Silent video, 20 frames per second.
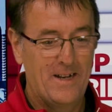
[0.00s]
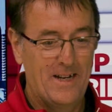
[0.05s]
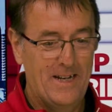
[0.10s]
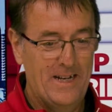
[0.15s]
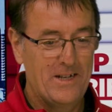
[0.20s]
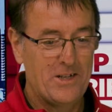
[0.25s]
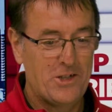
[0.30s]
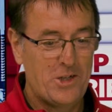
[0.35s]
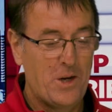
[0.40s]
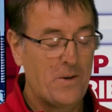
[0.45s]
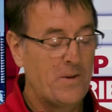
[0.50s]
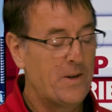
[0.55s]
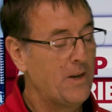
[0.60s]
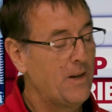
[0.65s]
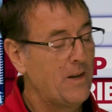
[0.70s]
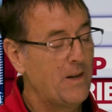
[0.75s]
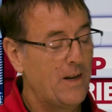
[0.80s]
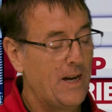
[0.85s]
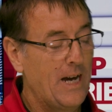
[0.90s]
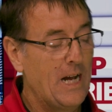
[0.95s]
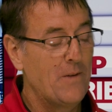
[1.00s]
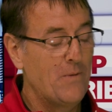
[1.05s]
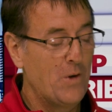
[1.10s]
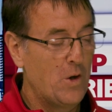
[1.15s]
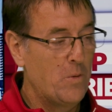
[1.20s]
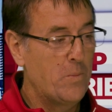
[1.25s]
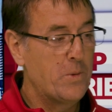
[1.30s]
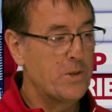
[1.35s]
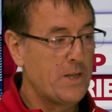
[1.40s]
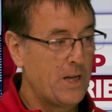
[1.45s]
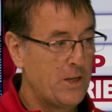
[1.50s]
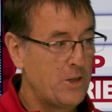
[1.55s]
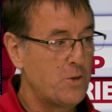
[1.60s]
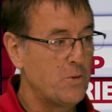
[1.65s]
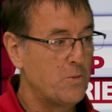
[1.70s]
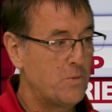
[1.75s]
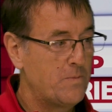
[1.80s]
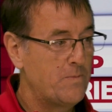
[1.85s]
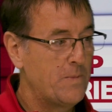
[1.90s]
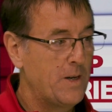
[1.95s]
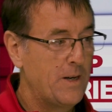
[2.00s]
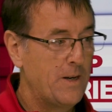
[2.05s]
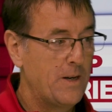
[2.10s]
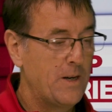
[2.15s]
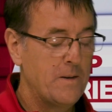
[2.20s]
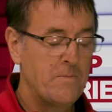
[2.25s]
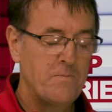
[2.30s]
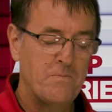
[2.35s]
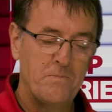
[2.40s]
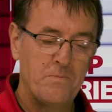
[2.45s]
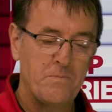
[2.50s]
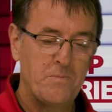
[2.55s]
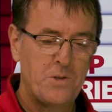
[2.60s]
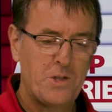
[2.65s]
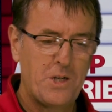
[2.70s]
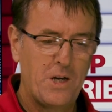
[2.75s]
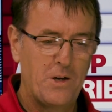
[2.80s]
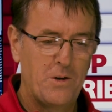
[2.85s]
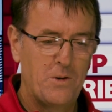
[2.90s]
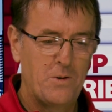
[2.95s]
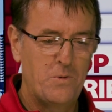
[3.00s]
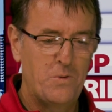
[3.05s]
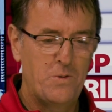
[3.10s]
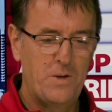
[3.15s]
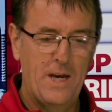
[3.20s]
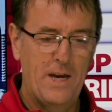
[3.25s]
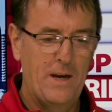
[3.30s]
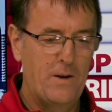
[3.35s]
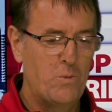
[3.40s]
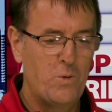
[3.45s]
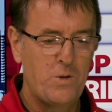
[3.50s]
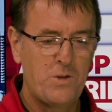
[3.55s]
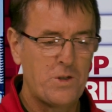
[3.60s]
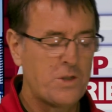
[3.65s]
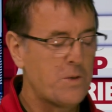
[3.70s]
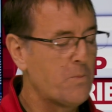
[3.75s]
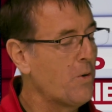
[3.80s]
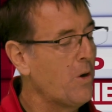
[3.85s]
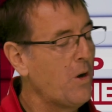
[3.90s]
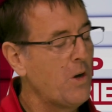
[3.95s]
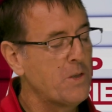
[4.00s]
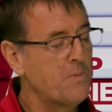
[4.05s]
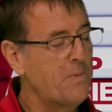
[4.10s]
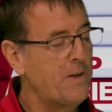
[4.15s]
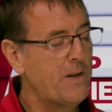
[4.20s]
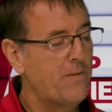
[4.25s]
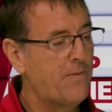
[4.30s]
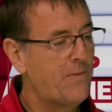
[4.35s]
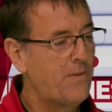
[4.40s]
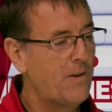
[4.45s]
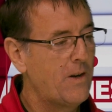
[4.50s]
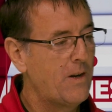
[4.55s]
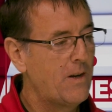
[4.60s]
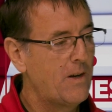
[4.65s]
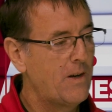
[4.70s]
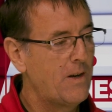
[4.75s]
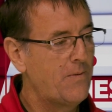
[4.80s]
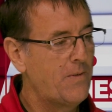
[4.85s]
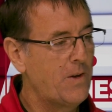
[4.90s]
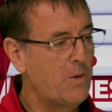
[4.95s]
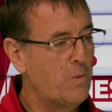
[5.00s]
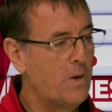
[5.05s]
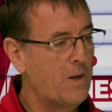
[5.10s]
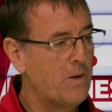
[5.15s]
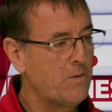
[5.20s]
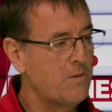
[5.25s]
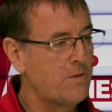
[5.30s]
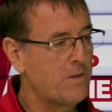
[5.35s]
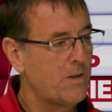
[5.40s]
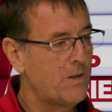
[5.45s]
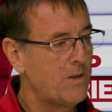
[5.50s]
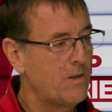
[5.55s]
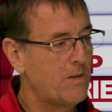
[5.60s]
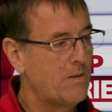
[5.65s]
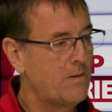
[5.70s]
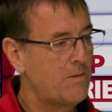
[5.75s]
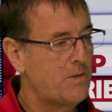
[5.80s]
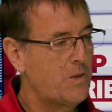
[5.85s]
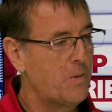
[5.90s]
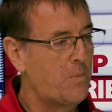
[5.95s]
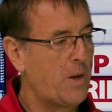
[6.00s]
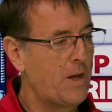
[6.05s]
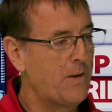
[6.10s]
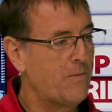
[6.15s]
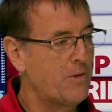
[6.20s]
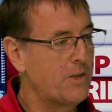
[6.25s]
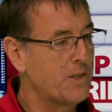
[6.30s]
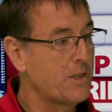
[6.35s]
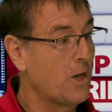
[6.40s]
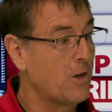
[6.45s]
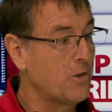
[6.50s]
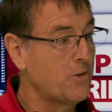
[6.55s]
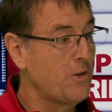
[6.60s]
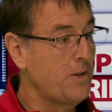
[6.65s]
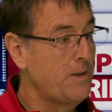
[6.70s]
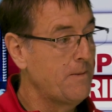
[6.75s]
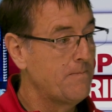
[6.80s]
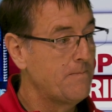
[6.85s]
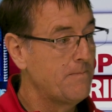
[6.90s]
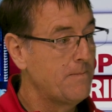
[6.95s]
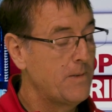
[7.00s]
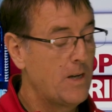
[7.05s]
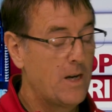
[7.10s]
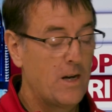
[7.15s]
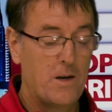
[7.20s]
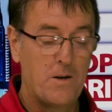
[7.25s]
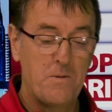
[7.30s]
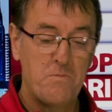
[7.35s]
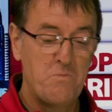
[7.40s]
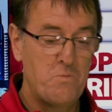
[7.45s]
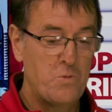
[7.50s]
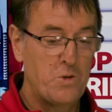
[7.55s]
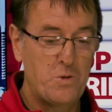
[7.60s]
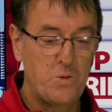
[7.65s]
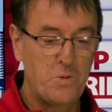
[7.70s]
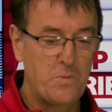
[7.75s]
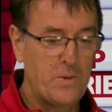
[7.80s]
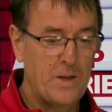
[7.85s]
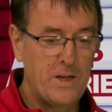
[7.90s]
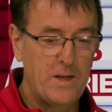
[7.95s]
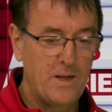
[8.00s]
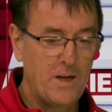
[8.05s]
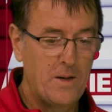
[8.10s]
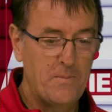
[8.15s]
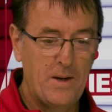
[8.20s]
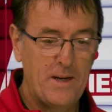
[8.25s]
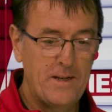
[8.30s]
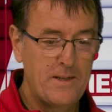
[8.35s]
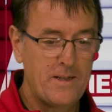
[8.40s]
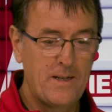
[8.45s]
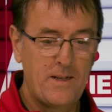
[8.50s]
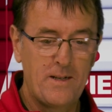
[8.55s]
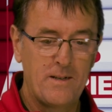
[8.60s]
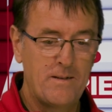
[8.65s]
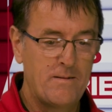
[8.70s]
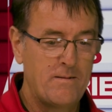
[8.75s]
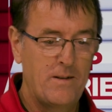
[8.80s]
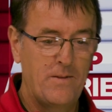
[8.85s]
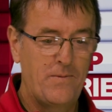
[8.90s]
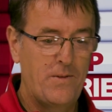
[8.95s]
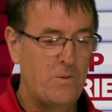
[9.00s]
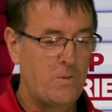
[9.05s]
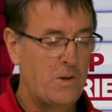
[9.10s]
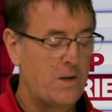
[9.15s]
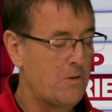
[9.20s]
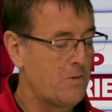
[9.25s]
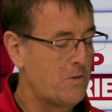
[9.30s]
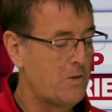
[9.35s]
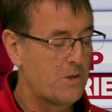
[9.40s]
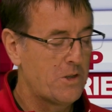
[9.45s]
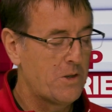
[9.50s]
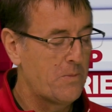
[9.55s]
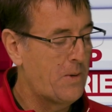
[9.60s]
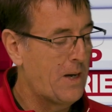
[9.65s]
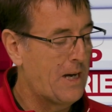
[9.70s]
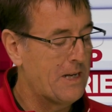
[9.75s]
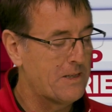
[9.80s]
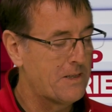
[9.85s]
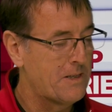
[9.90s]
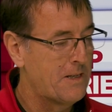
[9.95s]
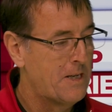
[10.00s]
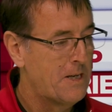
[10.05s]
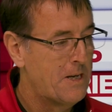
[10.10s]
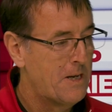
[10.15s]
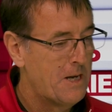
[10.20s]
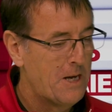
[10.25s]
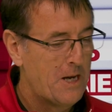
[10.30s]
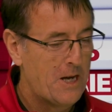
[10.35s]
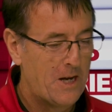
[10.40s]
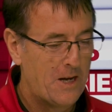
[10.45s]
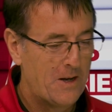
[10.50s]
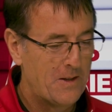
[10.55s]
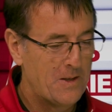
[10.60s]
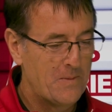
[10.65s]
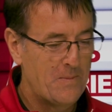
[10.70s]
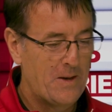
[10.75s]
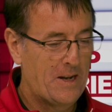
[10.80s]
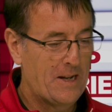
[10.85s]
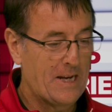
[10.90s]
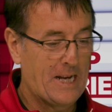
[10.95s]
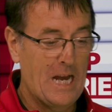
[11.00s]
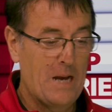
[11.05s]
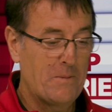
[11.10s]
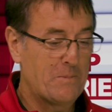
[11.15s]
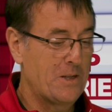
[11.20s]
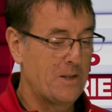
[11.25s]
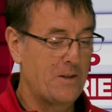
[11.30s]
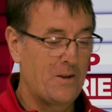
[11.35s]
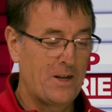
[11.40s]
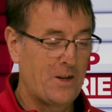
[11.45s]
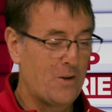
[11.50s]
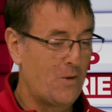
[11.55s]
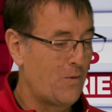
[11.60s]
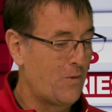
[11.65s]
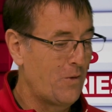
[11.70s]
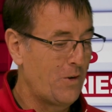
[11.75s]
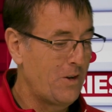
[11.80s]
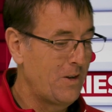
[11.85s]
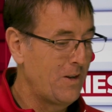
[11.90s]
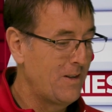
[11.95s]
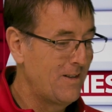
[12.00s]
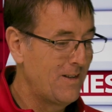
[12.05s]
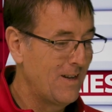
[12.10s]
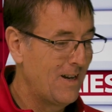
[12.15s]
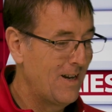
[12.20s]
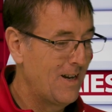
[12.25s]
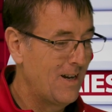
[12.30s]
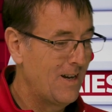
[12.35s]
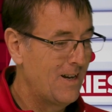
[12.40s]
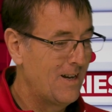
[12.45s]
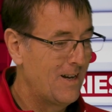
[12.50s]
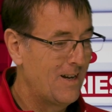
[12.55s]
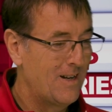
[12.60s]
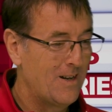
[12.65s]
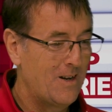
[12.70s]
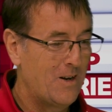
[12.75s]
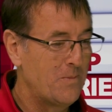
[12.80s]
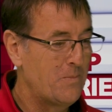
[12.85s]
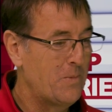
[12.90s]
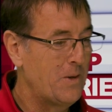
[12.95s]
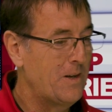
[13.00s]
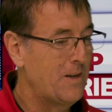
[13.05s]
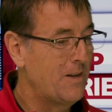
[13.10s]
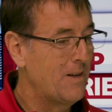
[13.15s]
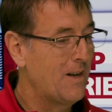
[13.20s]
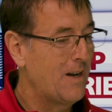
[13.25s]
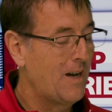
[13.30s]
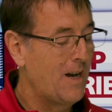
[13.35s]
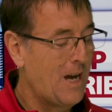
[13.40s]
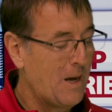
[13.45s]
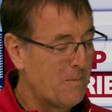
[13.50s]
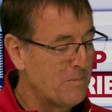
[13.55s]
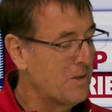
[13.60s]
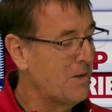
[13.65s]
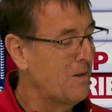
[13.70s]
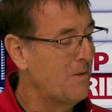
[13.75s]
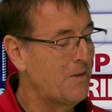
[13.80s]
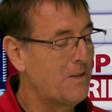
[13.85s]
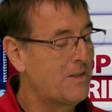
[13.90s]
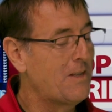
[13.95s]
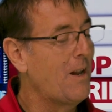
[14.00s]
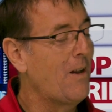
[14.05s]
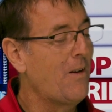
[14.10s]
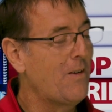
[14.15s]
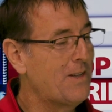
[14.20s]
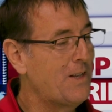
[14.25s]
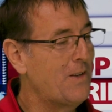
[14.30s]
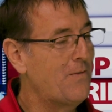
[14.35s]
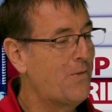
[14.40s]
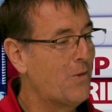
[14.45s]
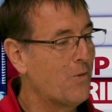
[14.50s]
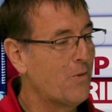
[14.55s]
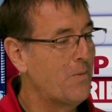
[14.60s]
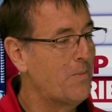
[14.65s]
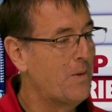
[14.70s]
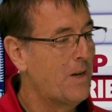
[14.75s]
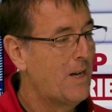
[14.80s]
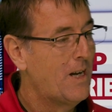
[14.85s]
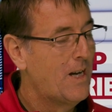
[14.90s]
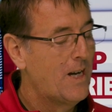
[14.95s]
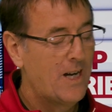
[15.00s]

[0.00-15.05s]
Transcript: he has shown a hell of a lot of potential. So yeah, it wouldn't surprise me if he went on to play for his country, which would be amazing. And if he went on to surpass the amount of caps that I got for England, I'd be absolutely delighted for him.